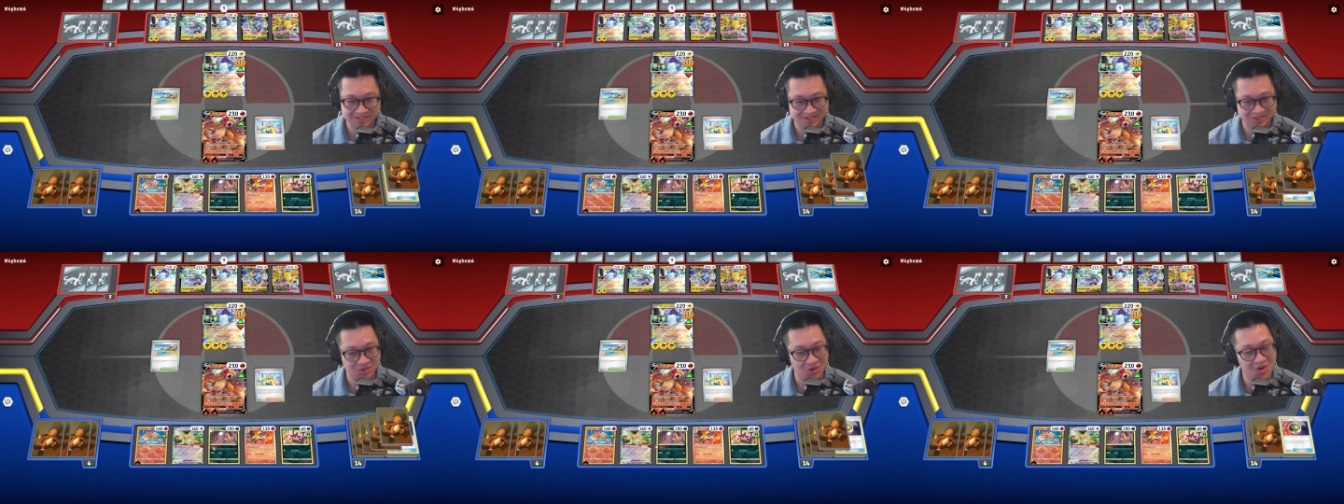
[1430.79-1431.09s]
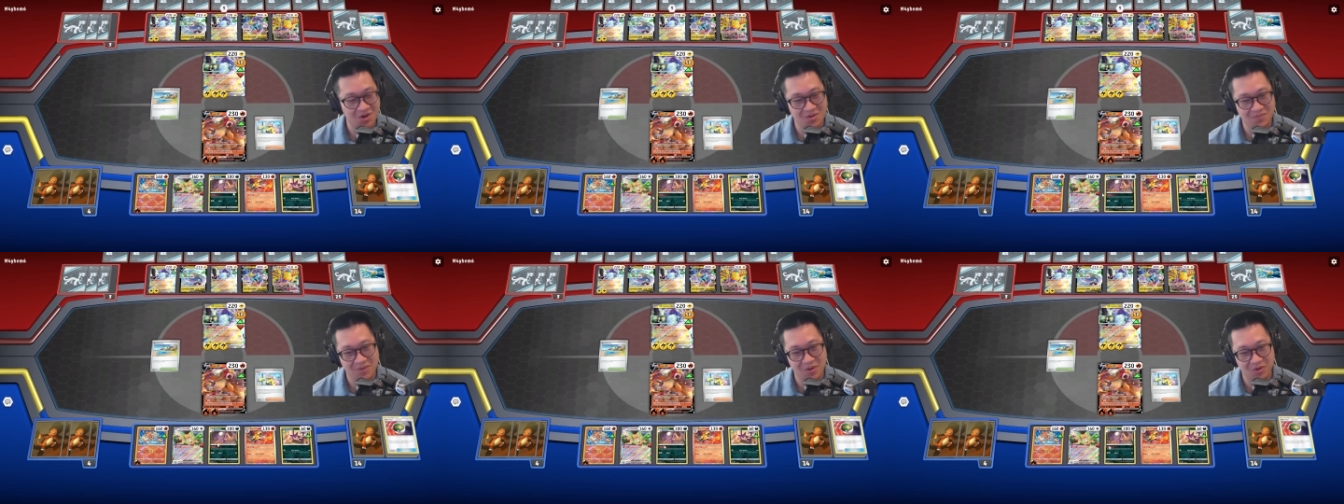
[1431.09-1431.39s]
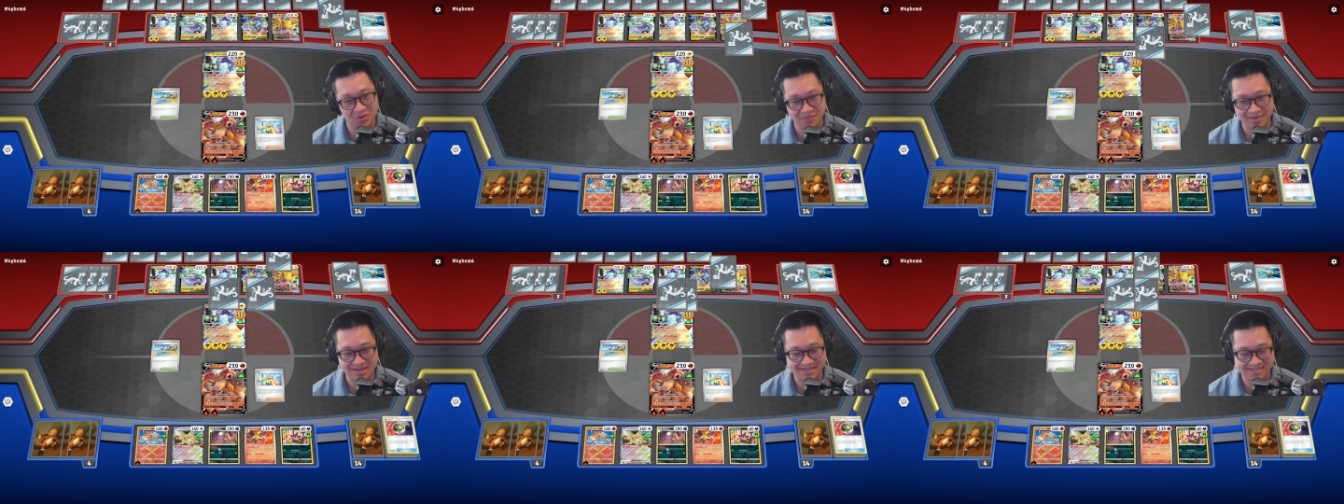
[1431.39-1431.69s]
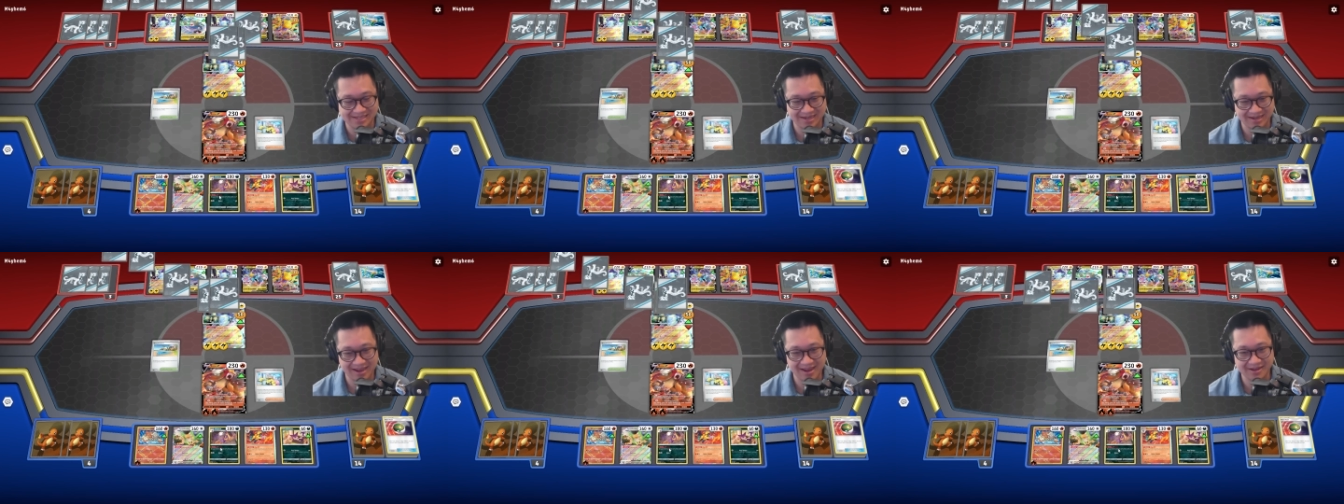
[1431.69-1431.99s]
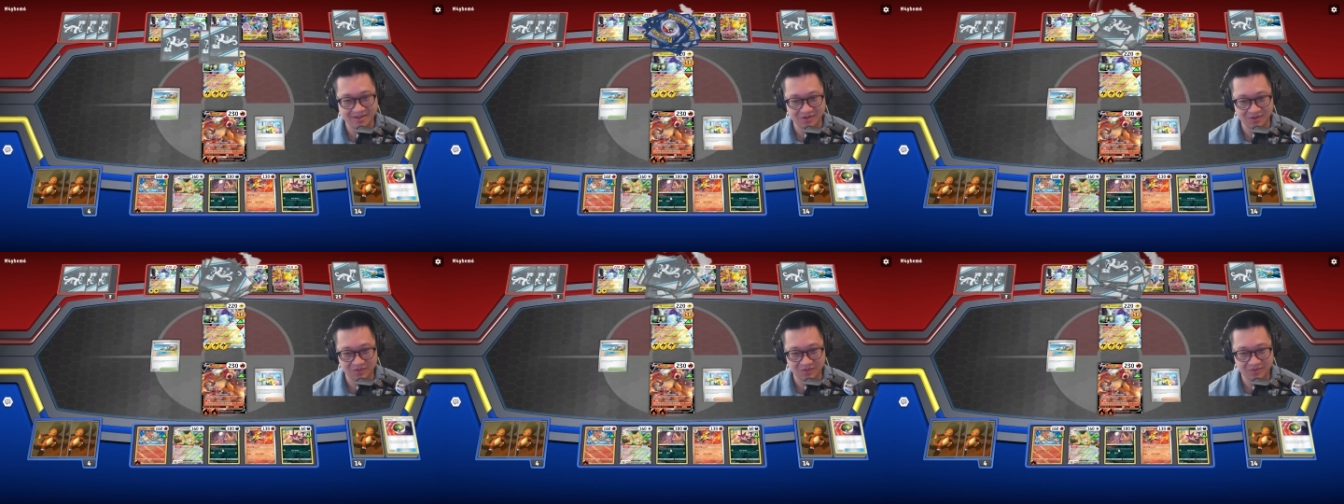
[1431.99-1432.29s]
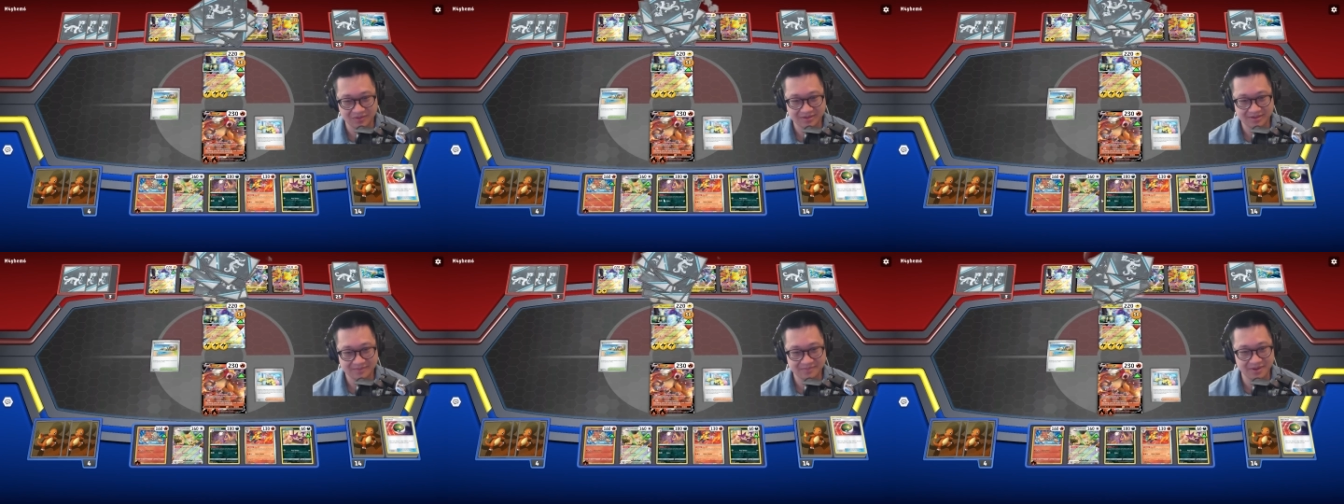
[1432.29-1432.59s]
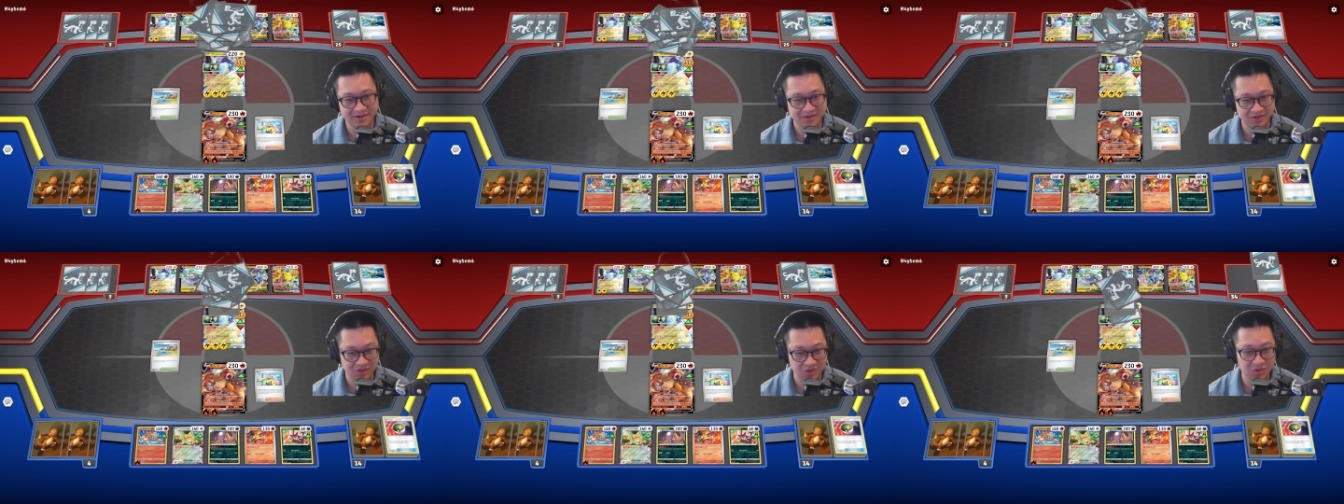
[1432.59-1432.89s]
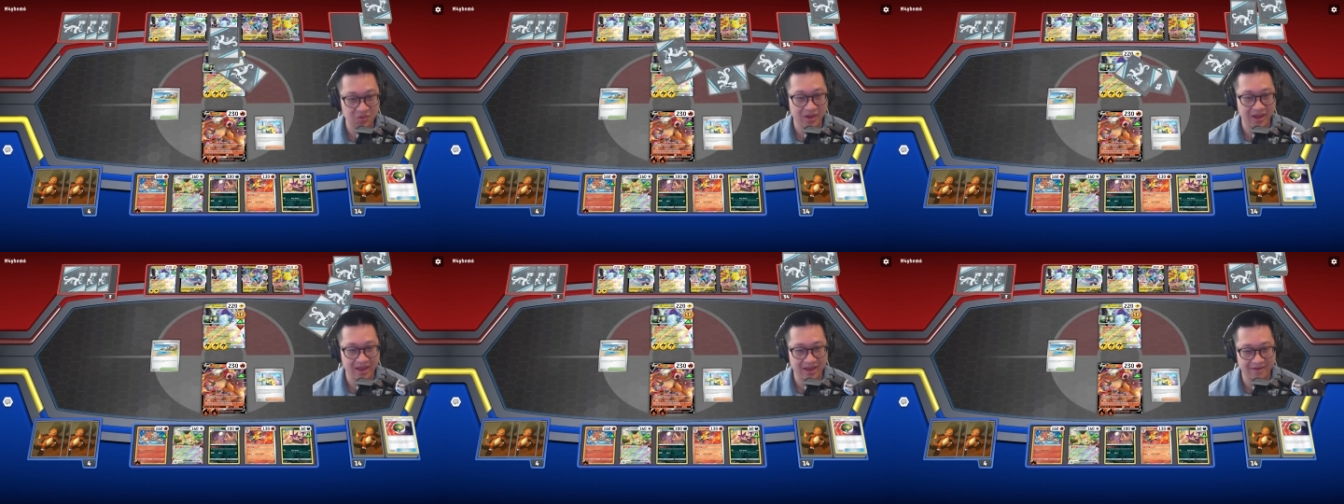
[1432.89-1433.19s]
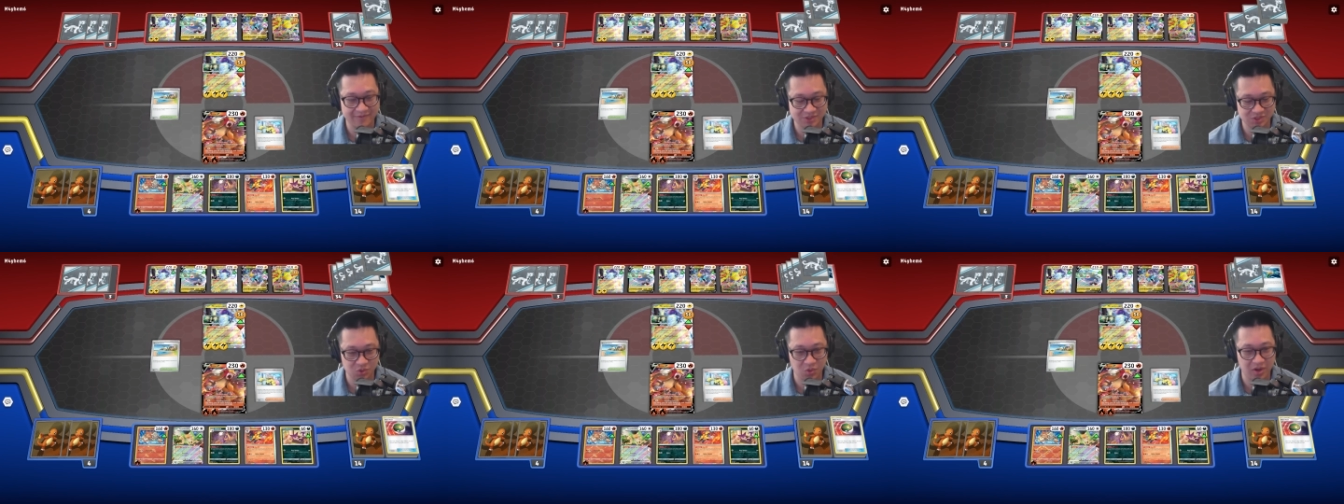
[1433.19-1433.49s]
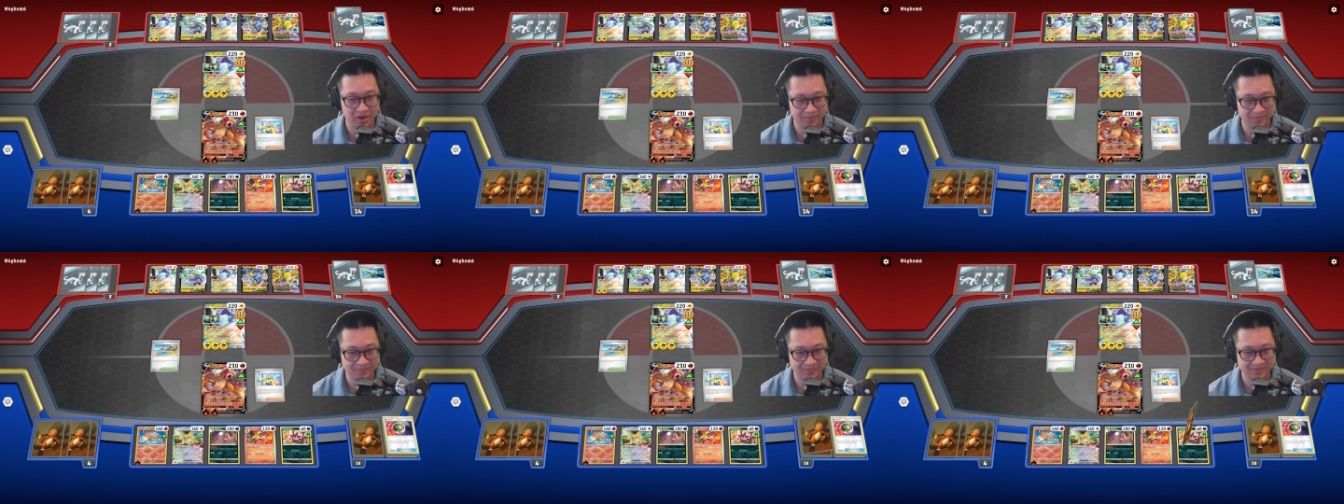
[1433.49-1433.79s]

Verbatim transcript: Draw all Pokemons like I do. But you do have Squawk...